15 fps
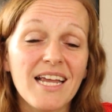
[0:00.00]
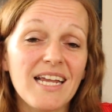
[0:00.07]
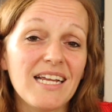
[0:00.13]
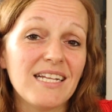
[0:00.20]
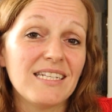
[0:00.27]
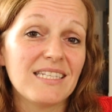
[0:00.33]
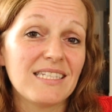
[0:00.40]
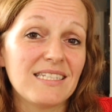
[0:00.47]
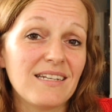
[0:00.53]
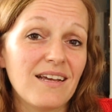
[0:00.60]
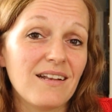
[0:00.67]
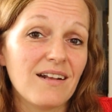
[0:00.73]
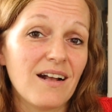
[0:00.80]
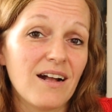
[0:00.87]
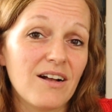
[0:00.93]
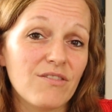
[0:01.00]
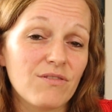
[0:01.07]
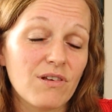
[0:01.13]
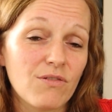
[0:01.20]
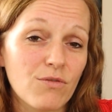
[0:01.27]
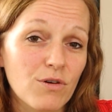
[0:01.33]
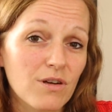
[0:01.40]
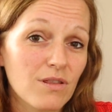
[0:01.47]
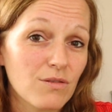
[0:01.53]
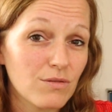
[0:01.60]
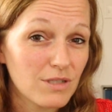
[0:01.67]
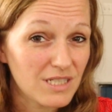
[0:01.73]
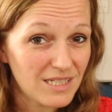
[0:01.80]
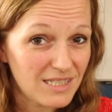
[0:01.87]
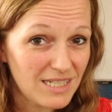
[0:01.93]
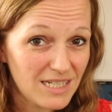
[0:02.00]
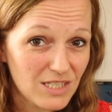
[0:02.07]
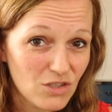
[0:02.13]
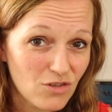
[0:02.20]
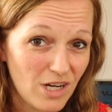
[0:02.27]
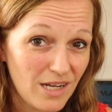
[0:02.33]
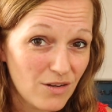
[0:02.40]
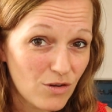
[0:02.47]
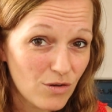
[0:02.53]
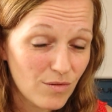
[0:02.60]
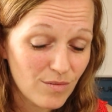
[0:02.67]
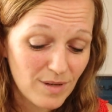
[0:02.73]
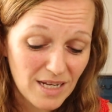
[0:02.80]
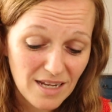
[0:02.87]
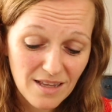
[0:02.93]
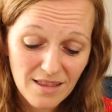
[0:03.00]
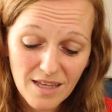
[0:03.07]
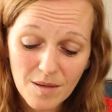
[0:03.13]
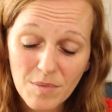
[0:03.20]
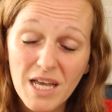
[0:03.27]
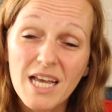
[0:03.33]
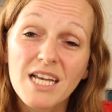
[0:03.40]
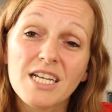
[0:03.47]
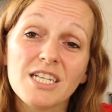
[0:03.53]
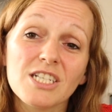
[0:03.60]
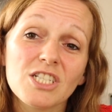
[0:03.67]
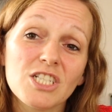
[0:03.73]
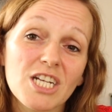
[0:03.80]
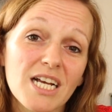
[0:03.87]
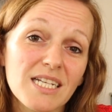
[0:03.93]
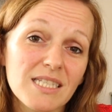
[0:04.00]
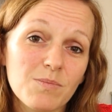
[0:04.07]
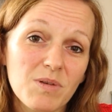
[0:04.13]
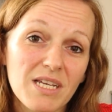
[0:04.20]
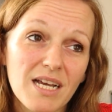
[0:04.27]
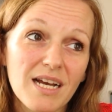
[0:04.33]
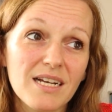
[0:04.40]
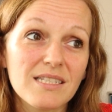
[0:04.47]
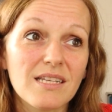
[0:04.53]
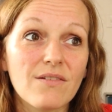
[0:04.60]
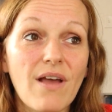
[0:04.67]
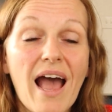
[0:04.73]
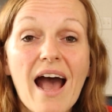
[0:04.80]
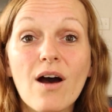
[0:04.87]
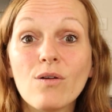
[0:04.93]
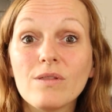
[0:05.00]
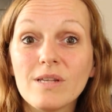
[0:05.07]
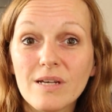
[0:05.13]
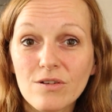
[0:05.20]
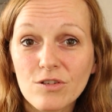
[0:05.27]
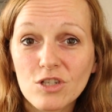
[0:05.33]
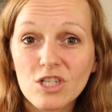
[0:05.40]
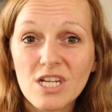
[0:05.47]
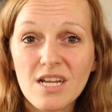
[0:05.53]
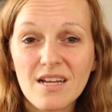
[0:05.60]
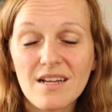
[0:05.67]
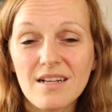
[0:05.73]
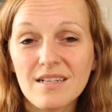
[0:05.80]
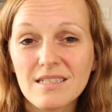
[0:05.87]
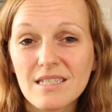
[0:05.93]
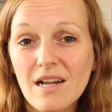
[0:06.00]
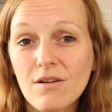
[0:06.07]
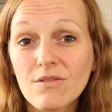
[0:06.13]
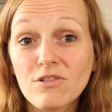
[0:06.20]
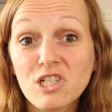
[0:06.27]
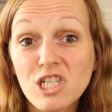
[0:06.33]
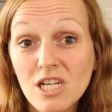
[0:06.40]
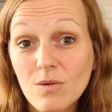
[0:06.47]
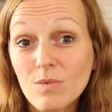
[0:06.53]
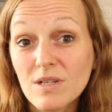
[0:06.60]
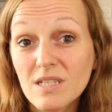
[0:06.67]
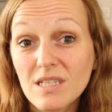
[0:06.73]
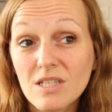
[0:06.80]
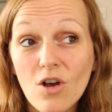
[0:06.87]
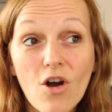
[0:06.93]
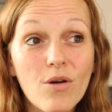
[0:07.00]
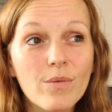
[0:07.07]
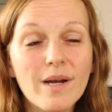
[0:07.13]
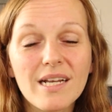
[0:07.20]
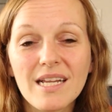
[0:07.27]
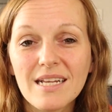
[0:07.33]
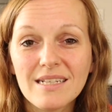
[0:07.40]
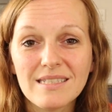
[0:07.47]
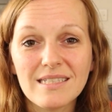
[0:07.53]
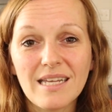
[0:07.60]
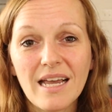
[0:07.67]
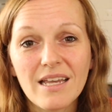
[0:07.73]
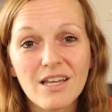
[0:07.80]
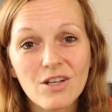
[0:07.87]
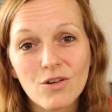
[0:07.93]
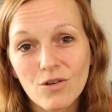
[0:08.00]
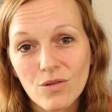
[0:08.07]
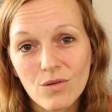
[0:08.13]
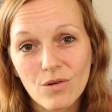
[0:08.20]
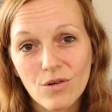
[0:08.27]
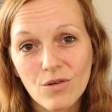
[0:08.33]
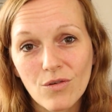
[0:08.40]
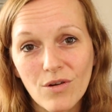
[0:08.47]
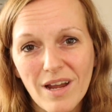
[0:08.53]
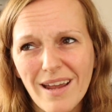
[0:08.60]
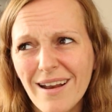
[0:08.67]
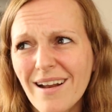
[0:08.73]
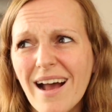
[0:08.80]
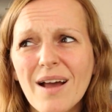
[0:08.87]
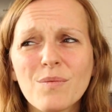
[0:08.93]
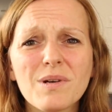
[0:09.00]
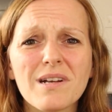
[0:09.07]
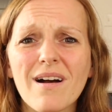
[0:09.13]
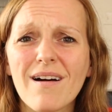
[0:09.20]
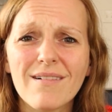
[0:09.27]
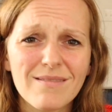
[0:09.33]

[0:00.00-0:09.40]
instead of the 4th to 6th grade curriculum, just because of how little she is. Now, if she was already in 2nd or 3rd grade, I would